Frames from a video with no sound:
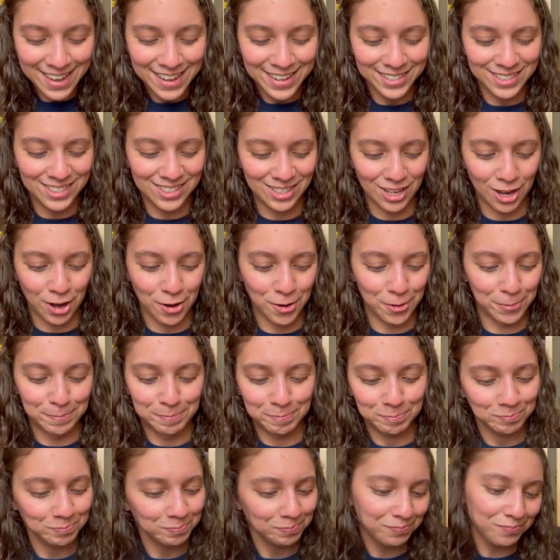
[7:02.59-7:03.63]
So,
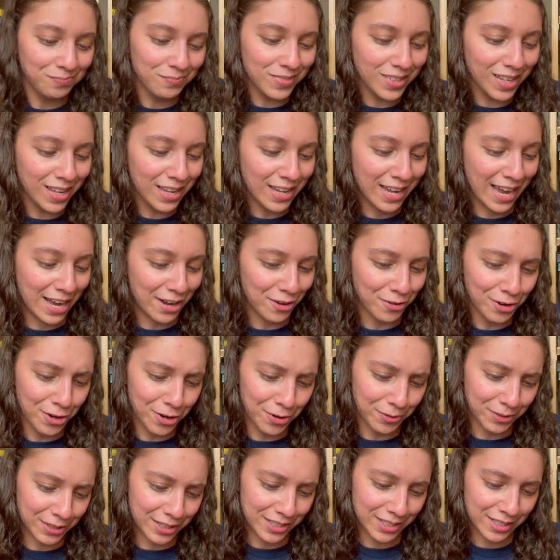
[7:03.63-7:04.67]
yeah, I don't know
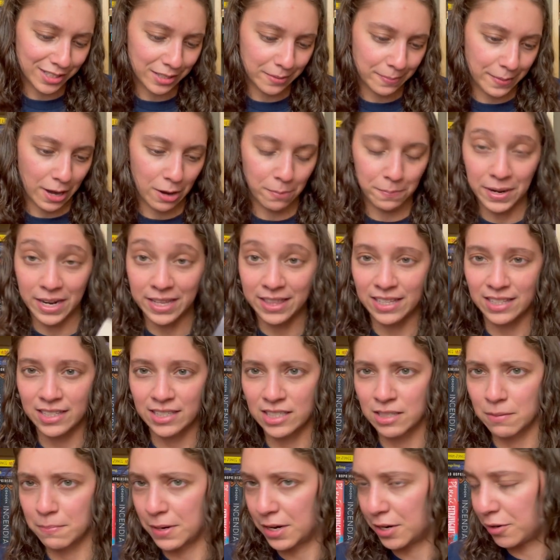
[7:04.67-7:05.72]
what this is about, but I think this
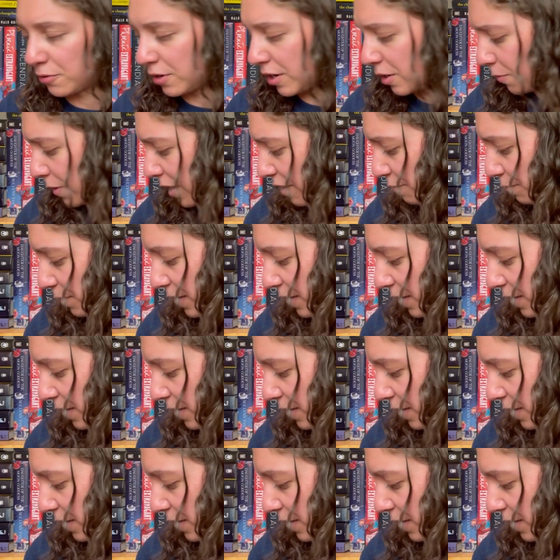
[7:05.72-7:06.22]
is a buddy read we have